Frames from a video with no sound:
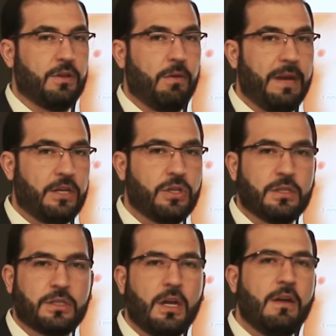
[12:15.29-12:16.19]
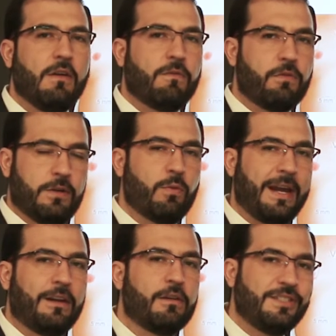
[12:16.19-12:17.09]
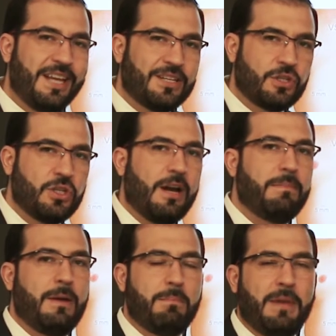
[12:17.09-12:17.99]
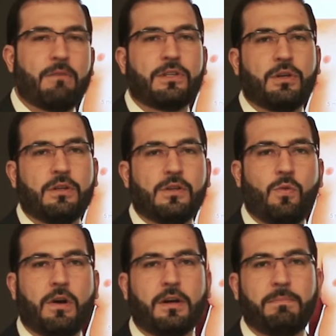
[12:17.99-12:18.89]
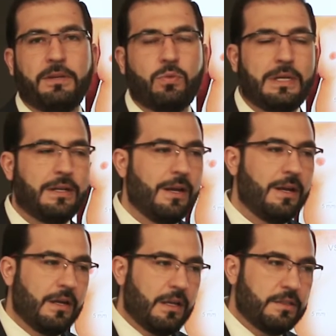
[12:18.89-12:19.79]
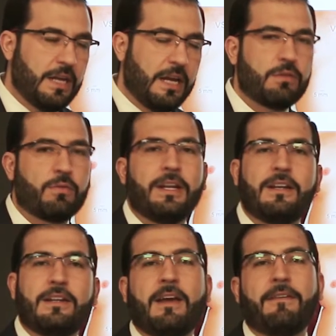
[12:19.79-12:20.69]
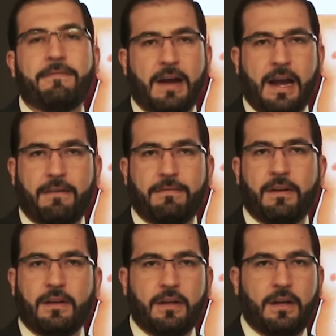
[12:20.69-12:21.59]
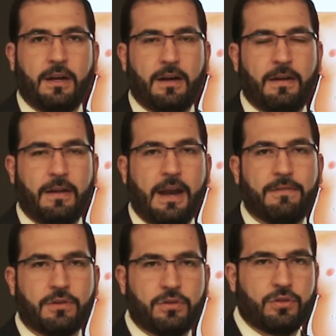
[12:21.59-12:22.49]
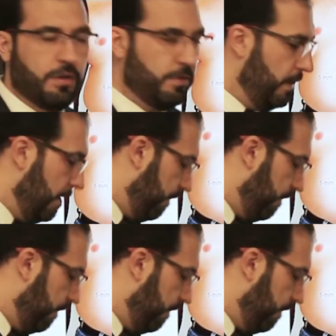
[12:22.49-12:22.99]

So patients for a regular desk job may return to work between day 3 to day 5 after surgery.